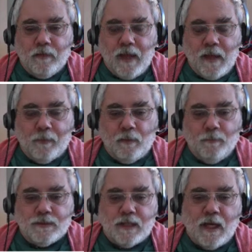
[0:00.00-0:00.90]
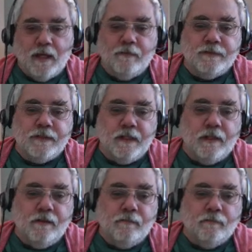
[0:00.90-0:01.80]
capital psi of
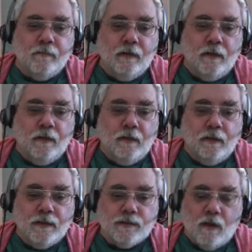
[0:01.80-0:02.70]
t, is